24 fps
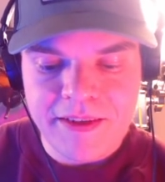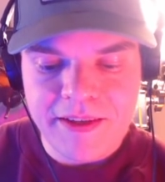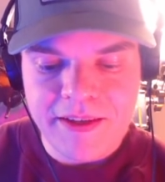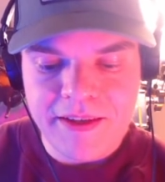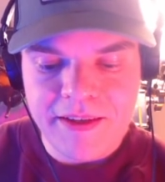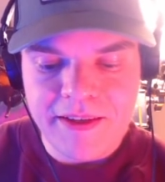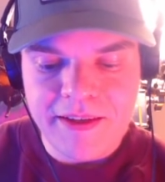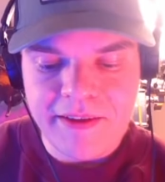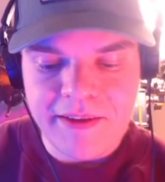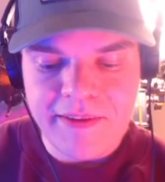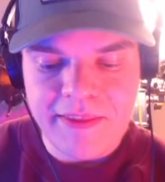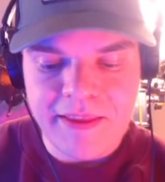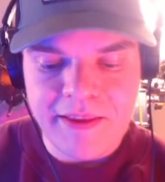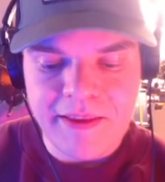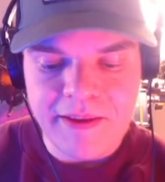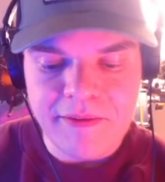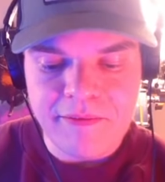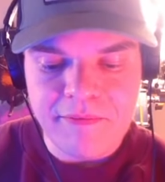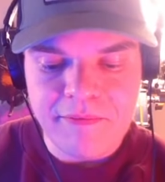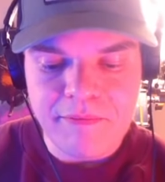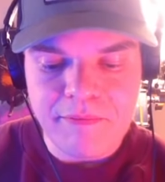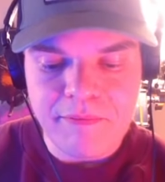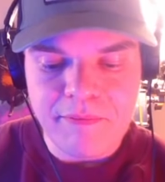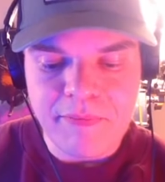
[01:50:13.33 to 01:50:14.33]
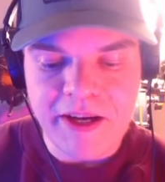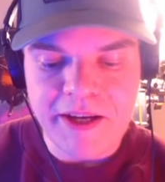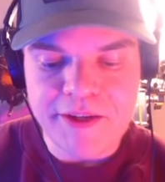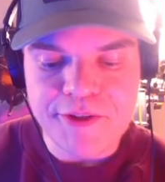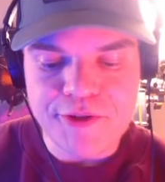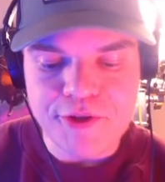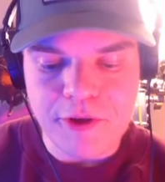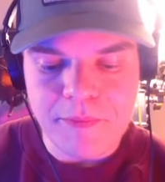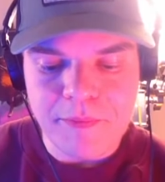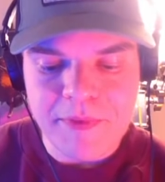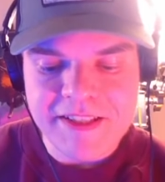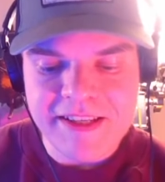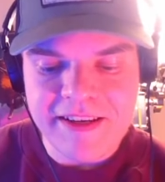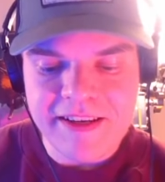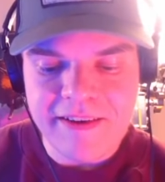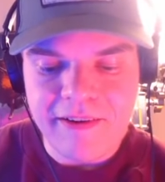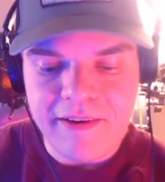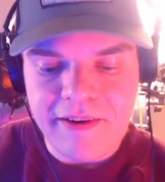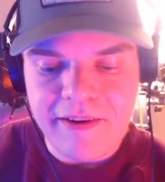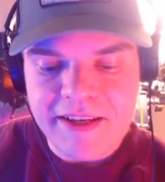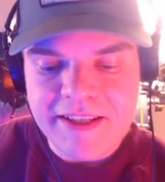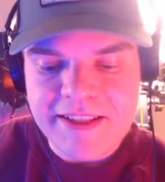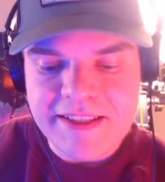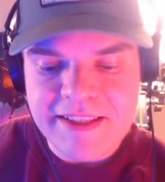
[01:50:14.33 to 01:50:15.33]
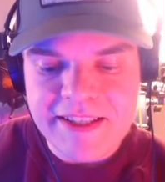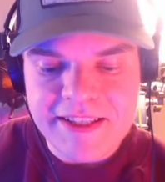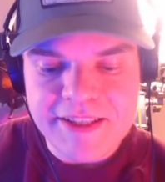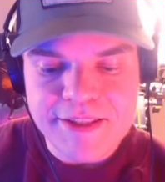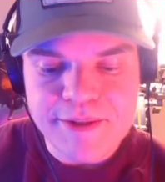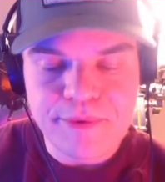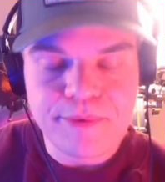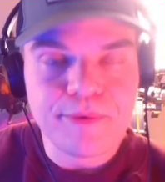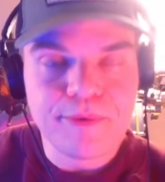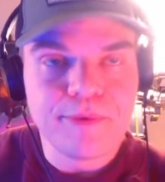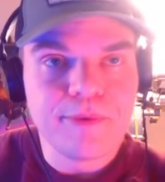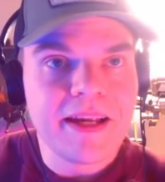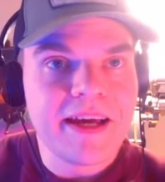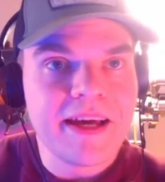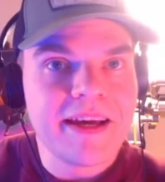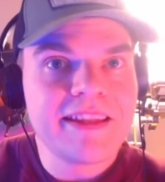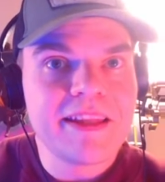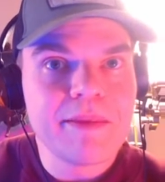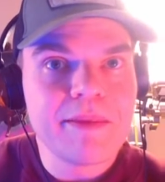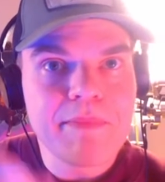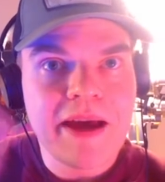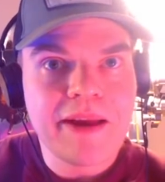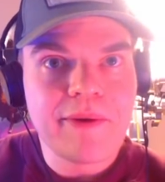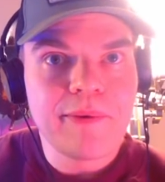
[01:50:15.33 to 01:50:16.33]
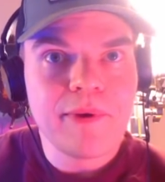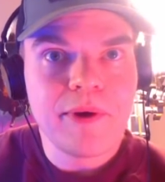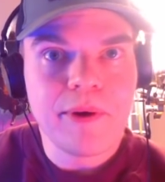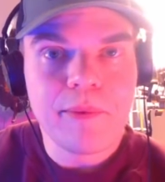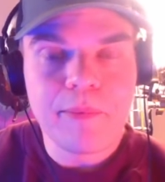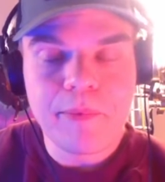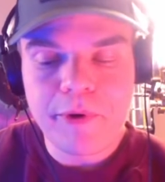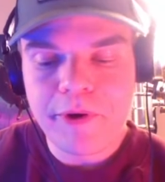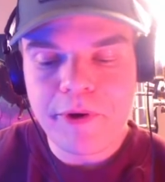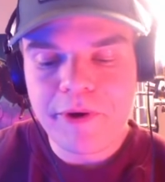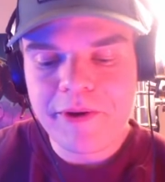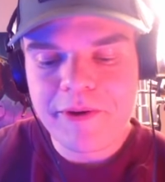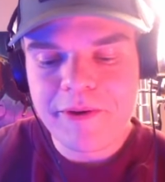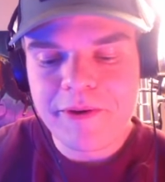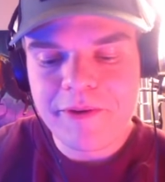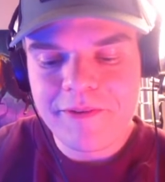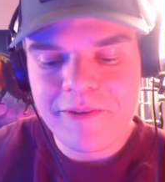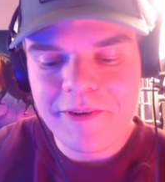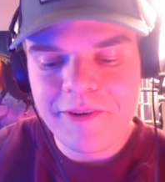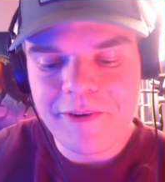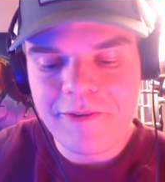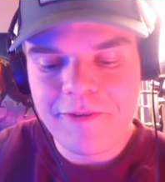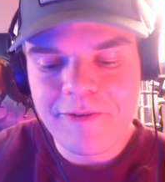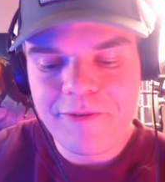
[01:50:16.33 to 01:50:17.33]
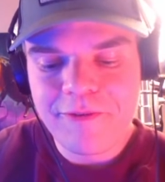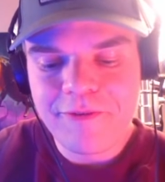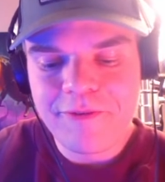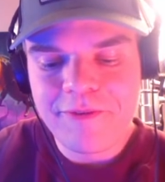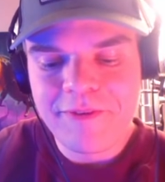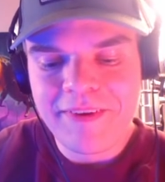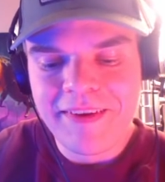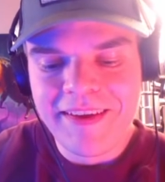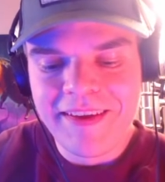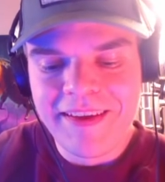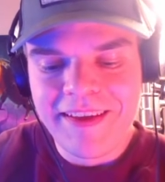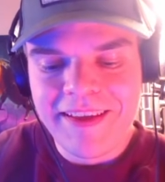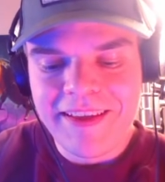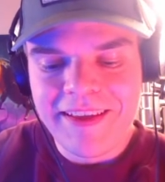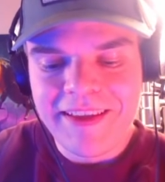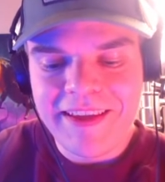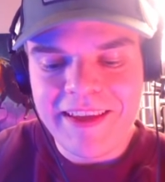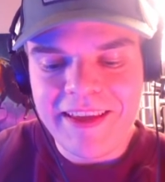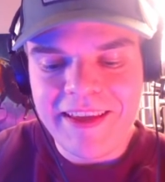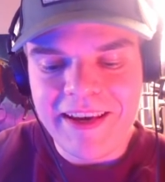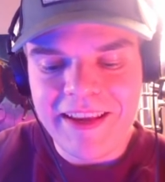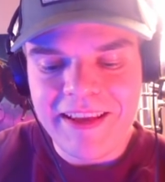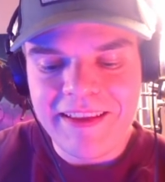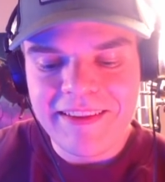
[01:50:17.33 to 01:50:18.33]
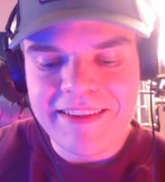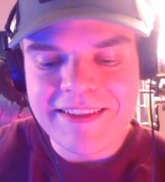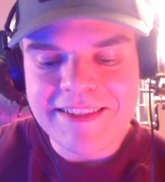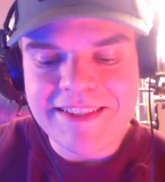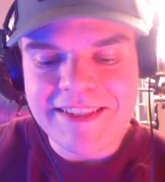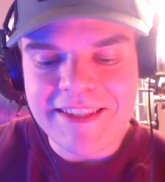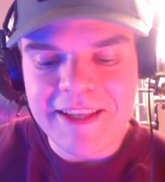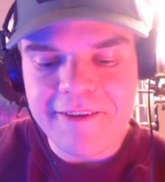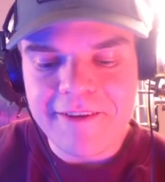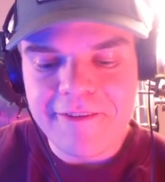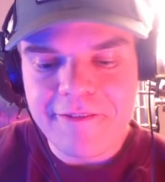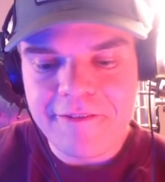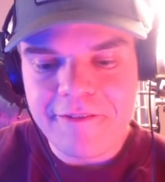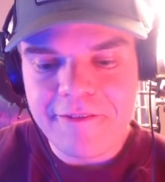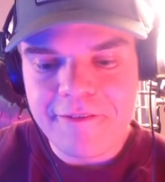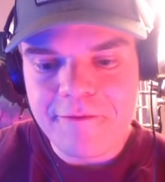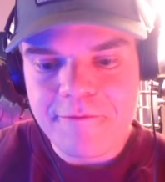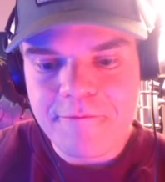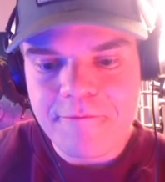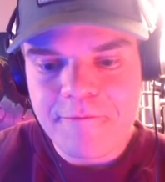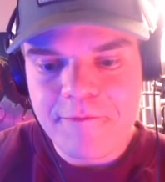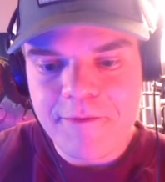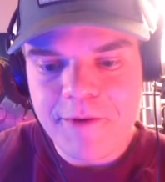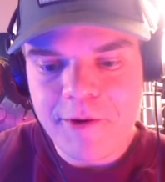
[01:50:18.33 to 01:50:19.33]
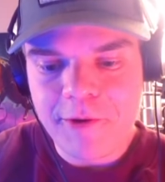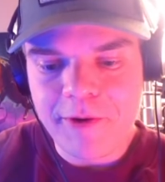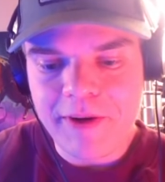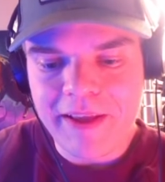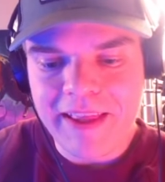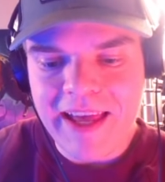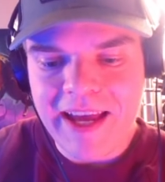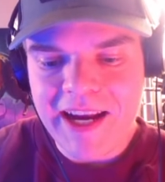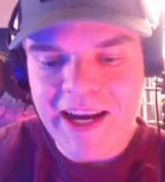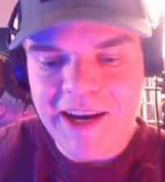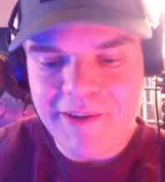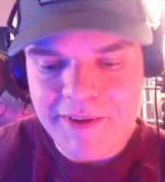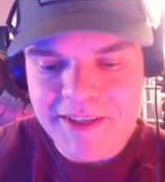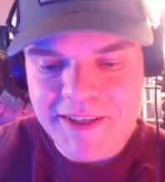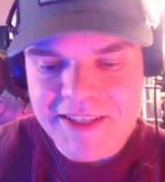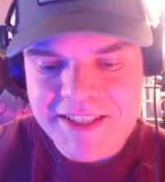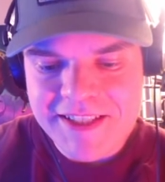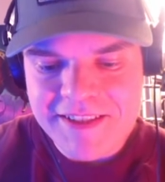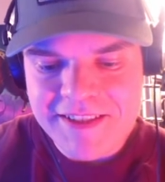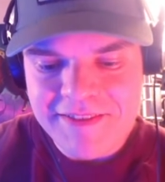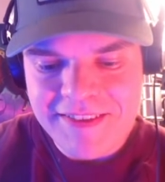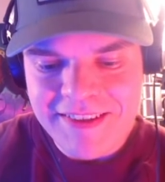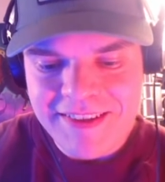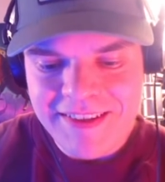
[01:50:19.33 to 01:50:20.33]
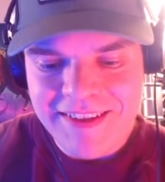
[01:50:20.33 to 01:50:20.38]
And I think my job as an artist is to do like the manual work of getting the stuff on canvas.